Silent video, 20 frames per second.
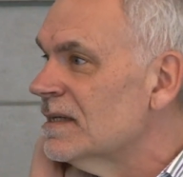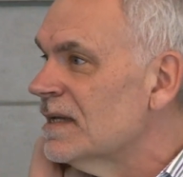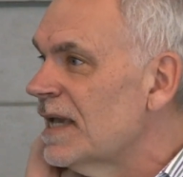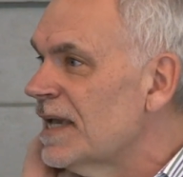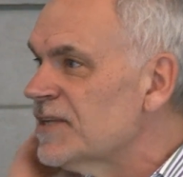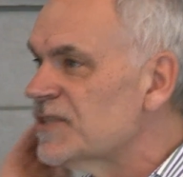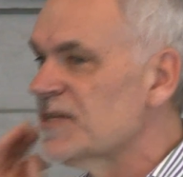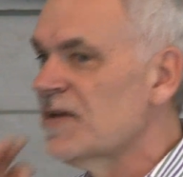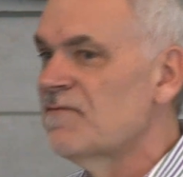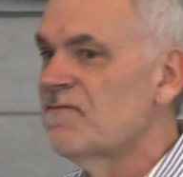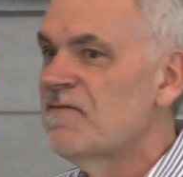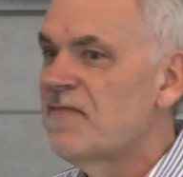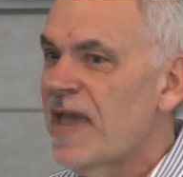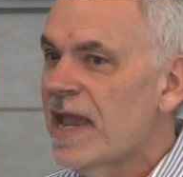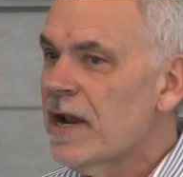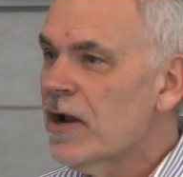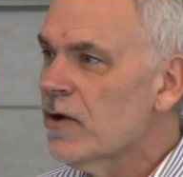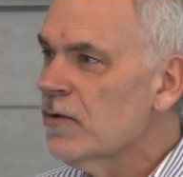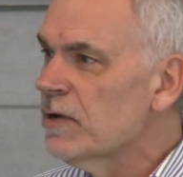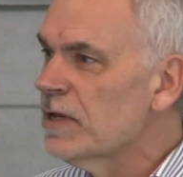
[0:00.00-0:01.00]
It's a
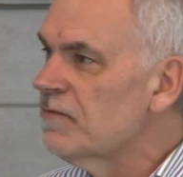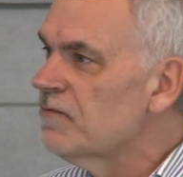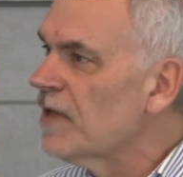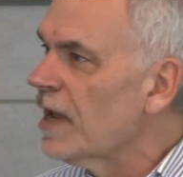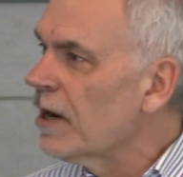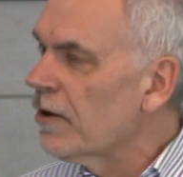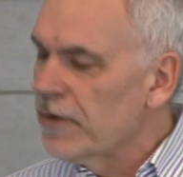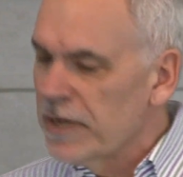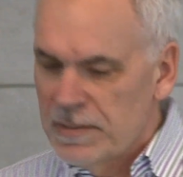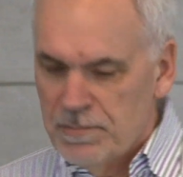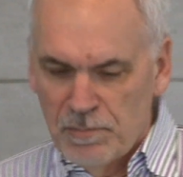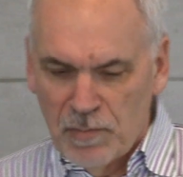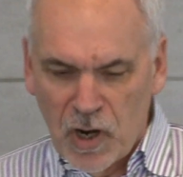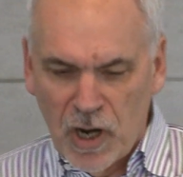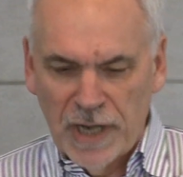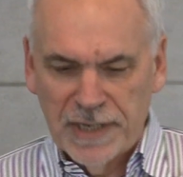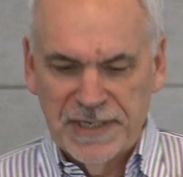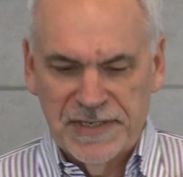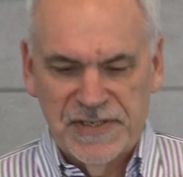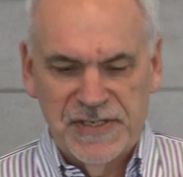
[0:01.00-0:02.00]
very, very
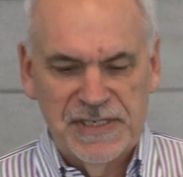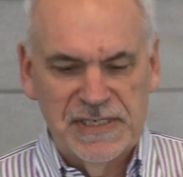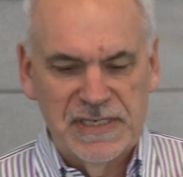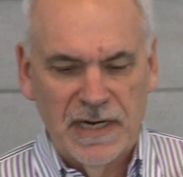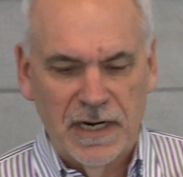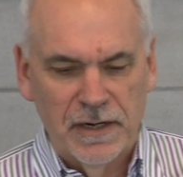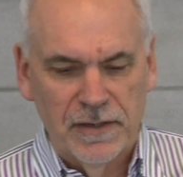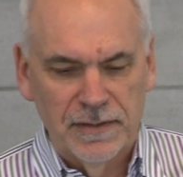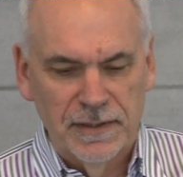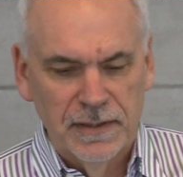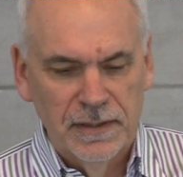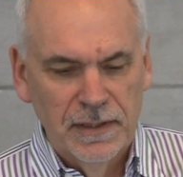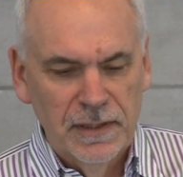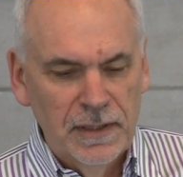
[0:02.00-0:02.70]
modest start.